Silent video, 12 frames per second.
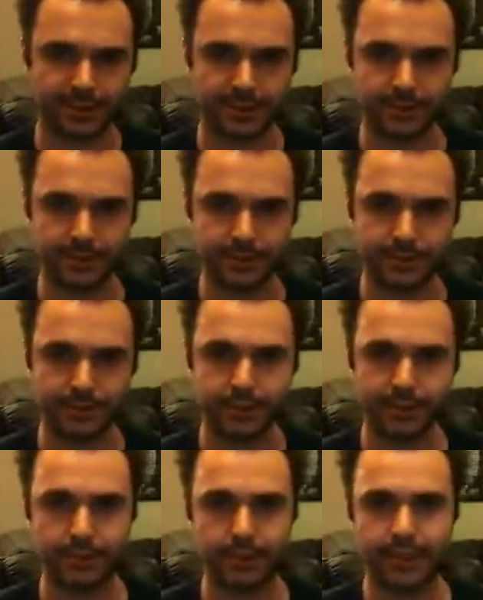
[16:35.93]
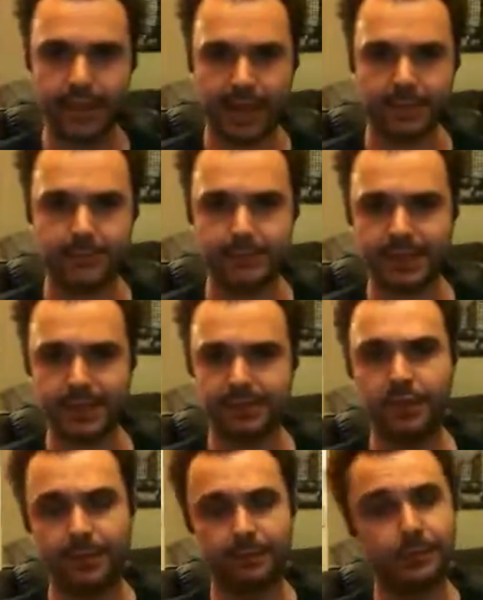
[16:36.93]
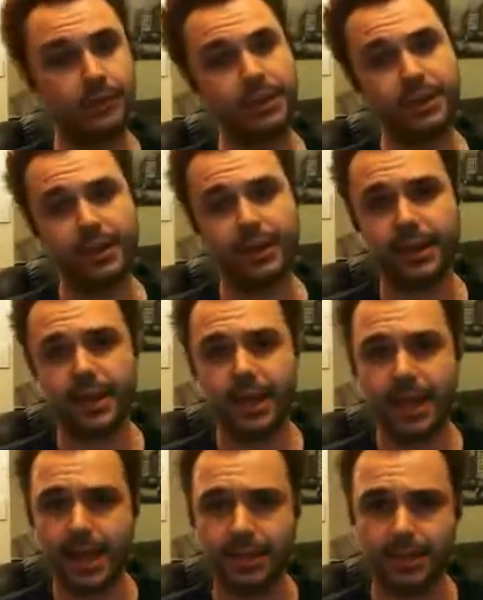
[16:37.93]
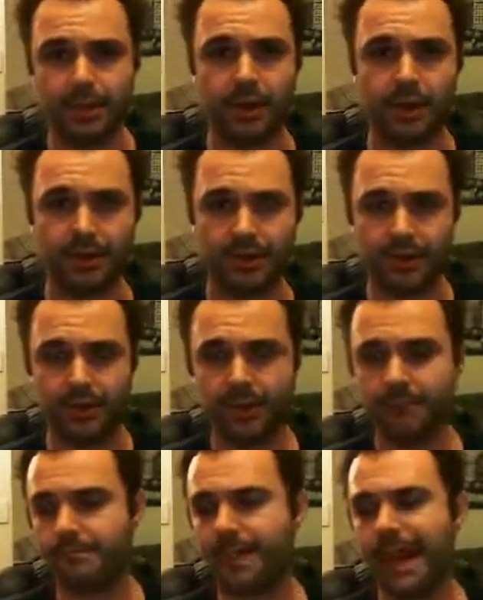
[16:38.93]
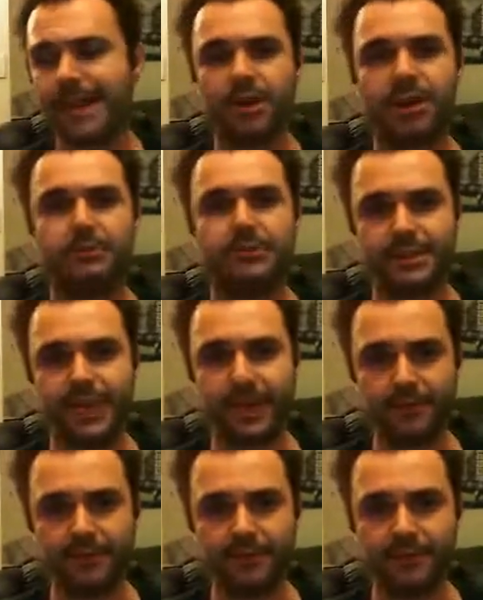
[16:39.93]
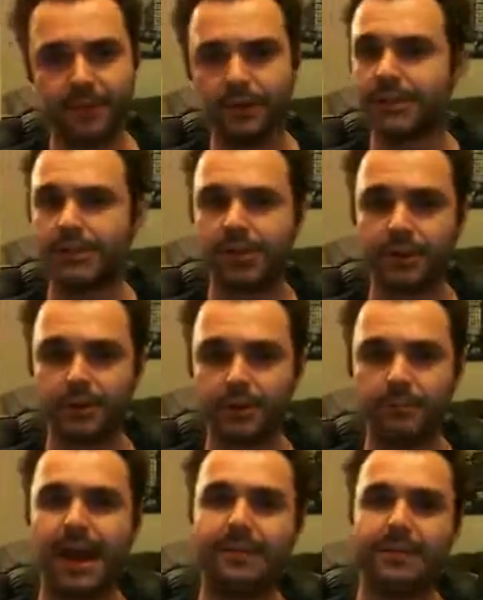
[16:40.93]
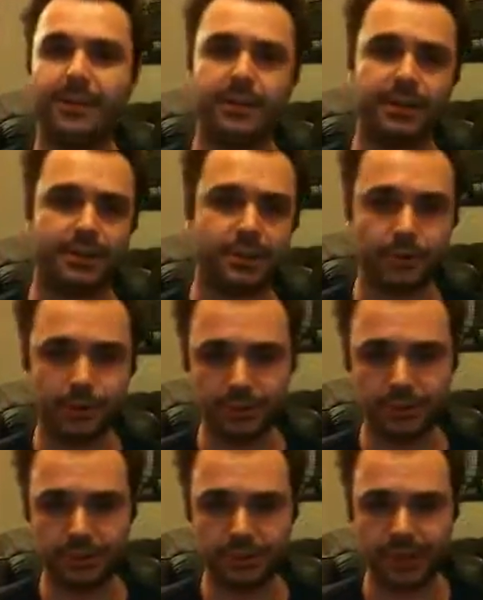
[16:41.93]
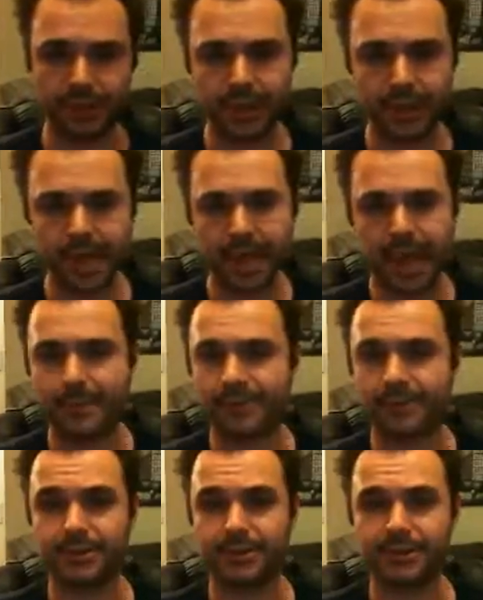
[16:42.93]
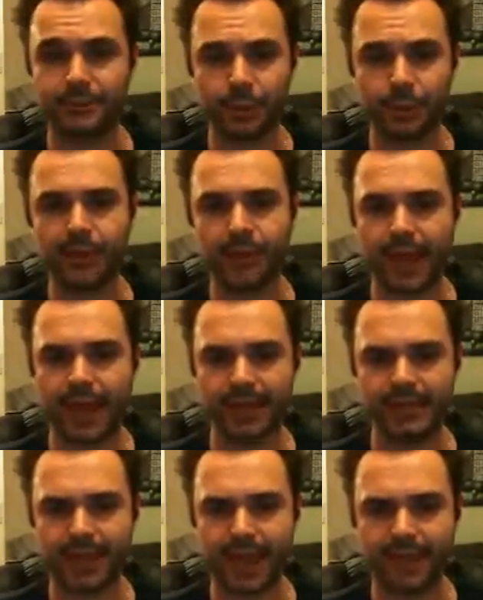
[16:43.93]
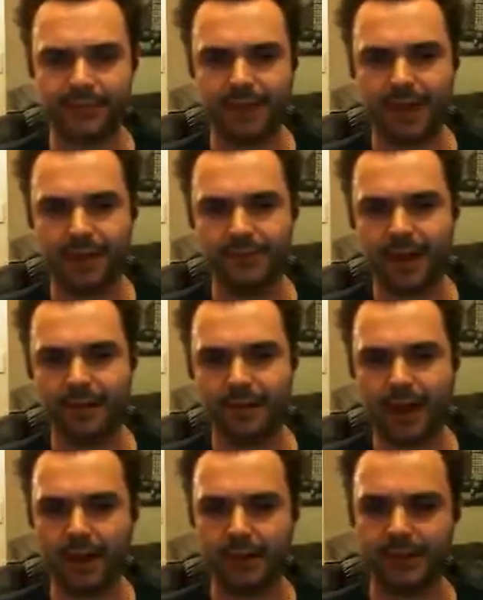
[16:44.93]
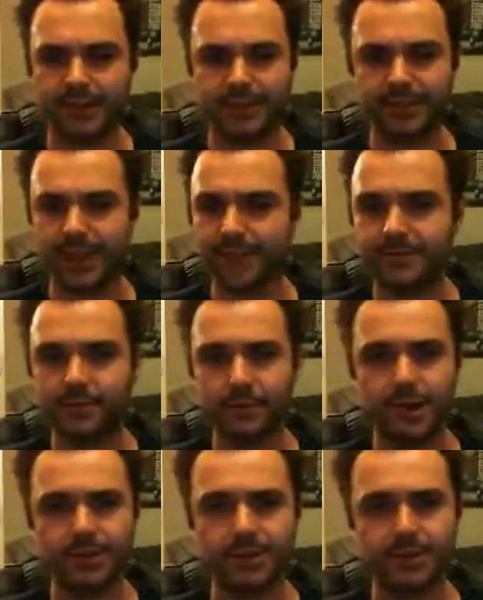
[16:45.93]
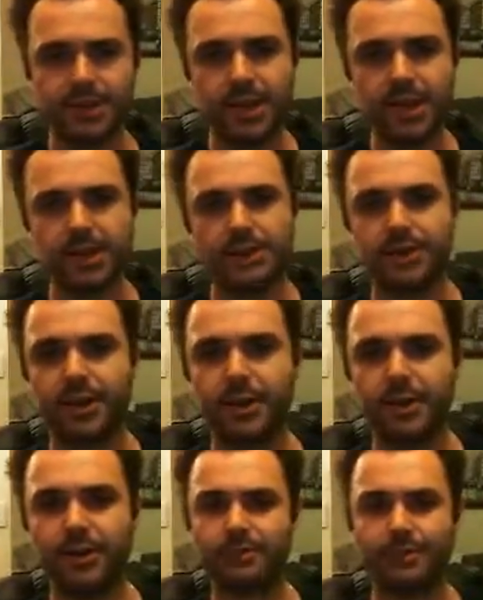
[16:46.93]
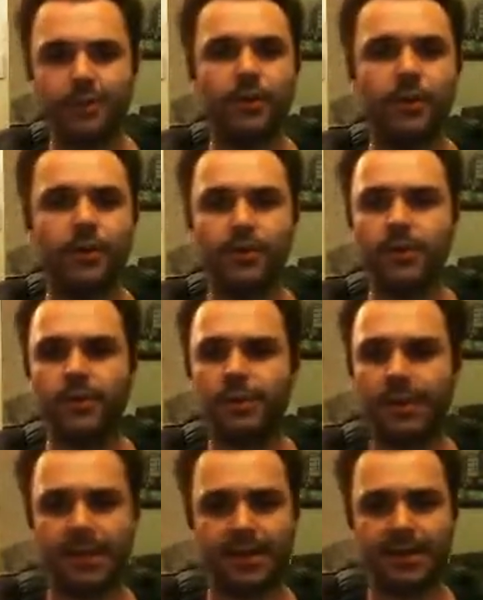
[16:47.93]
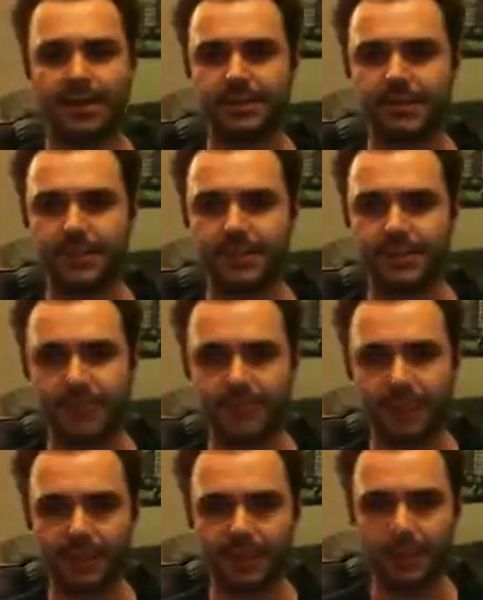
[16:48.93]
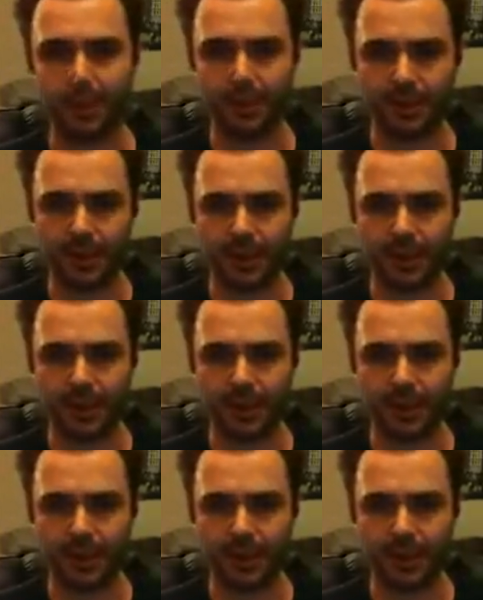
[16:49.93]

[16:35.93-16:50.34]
tools to win games. It's got the bully unit. It's got the mass obsec midfield. It's got a good backfield. It's got good shooting. It's got some really good anti-tank firepower with these dev squads. So all in all, I think Scott's done really well.